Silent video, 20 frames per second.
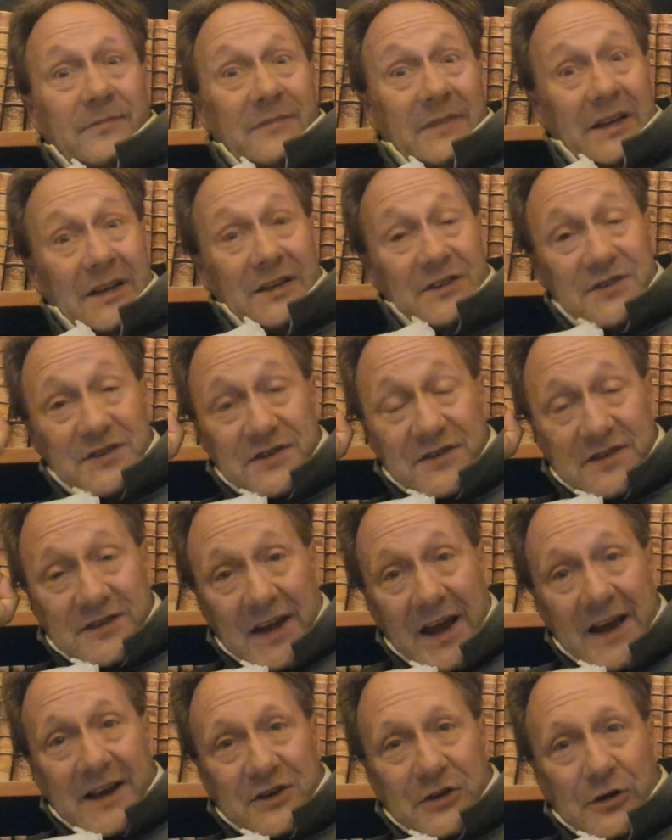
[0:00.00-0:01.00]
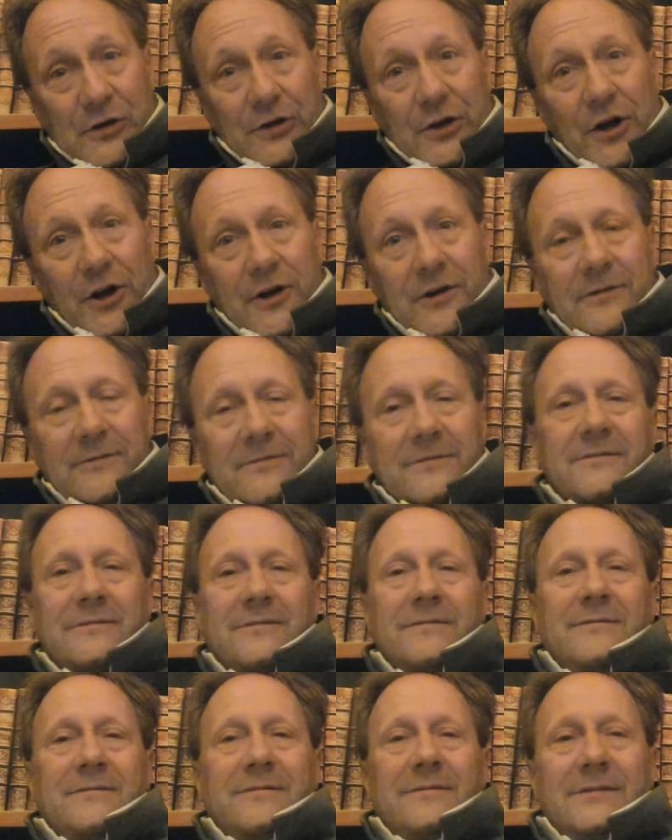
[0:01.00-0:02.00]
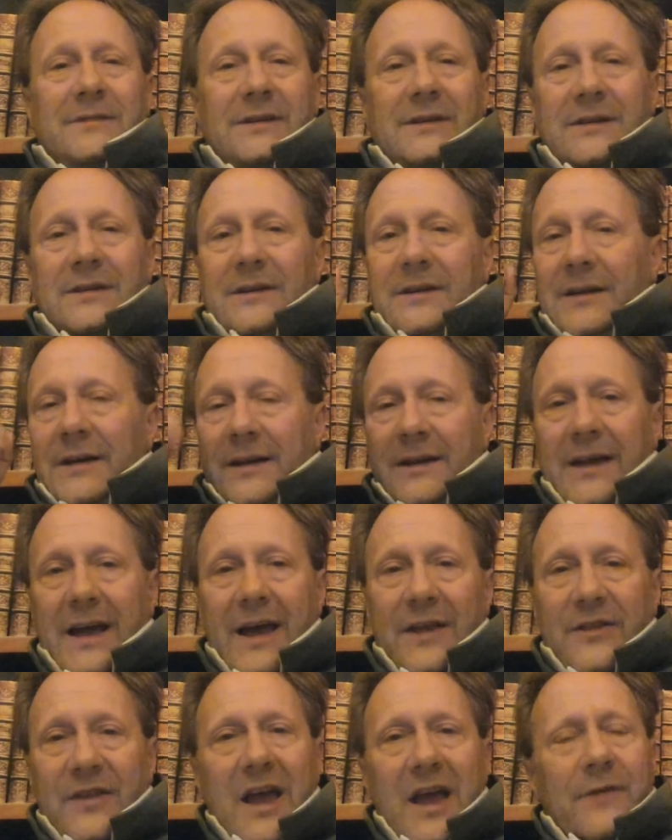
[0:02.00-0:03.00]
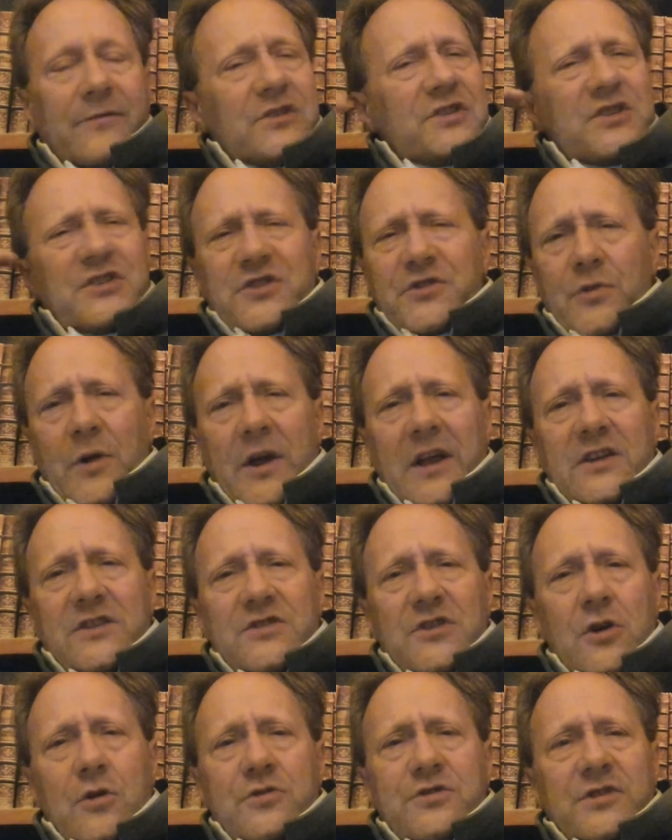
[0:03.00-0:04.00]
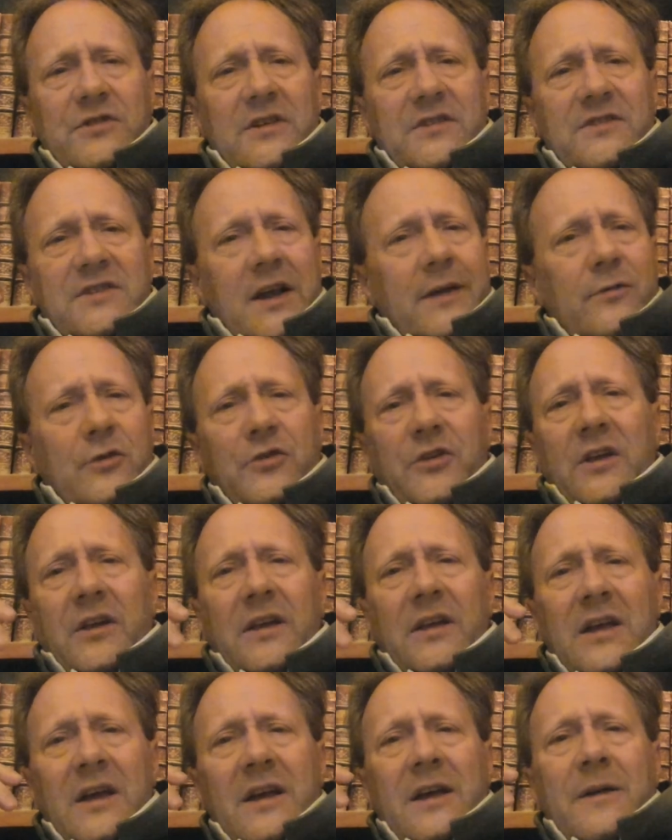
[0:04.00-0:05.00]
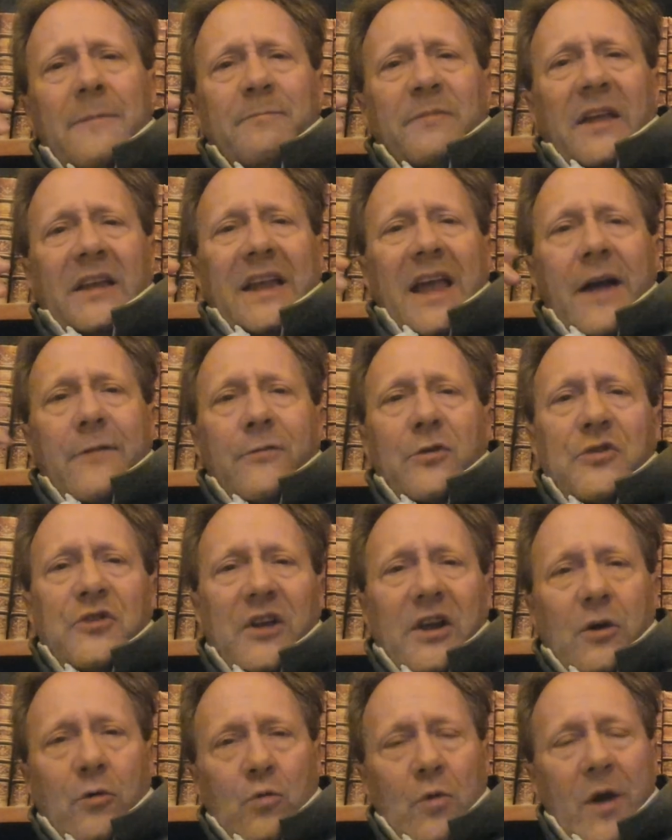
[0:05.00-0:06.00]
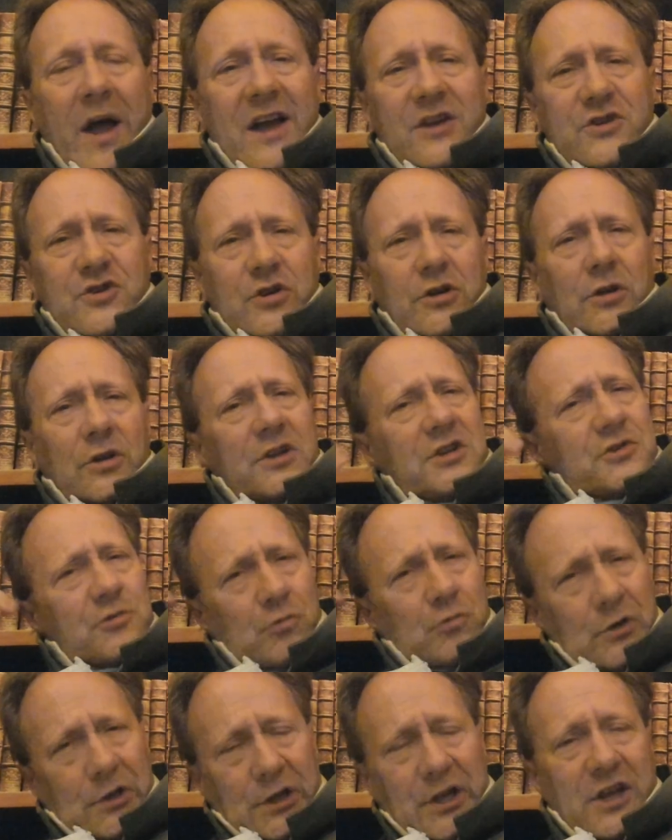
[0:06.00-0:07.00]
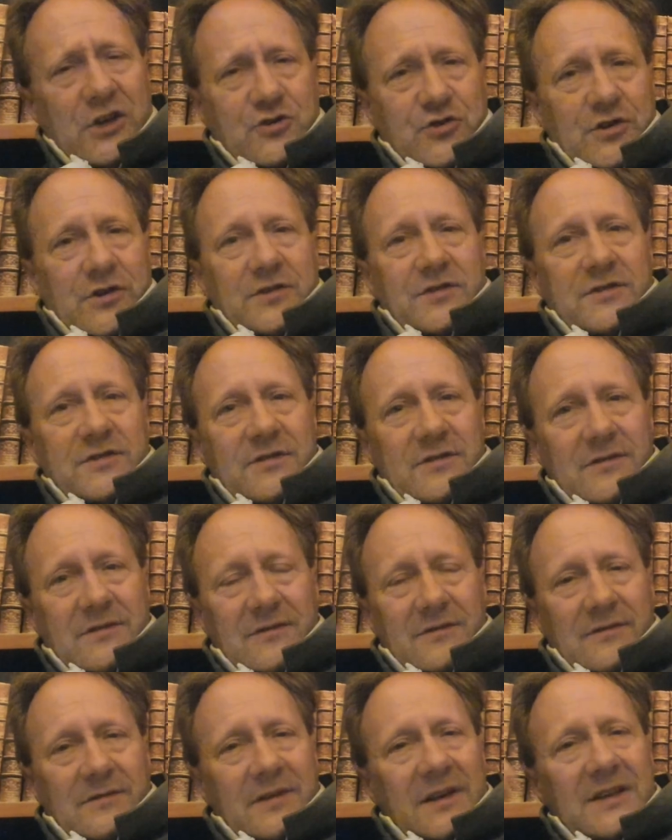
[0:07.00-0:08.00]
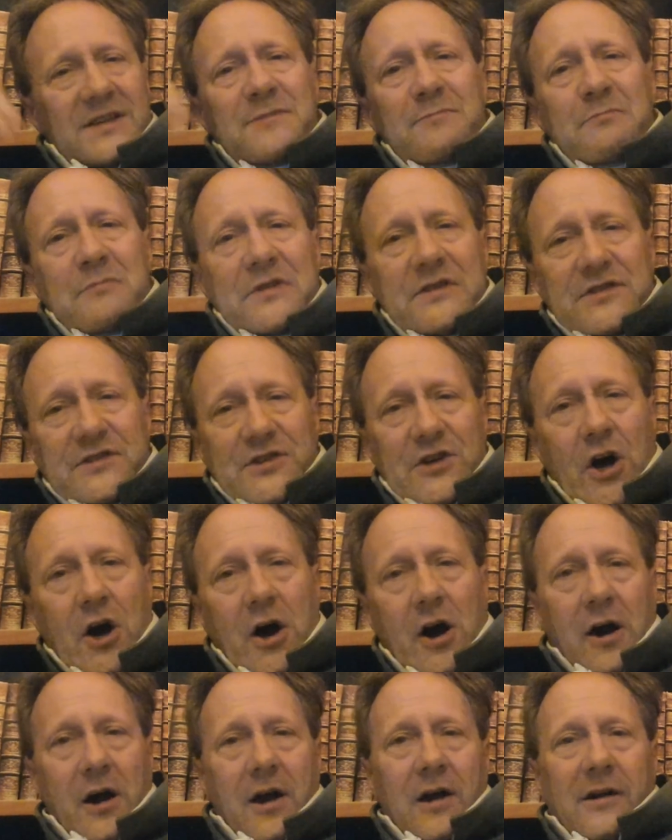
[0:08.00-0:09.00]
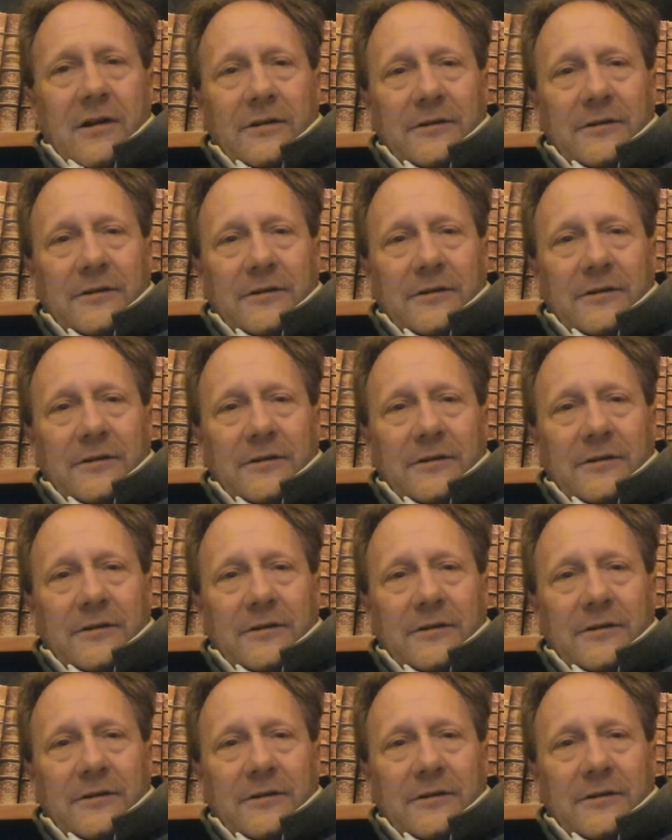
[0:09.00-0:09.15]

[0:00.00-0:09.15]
It's secular. Again, they have this strange notion that everything irrational is religious. That's bizarre.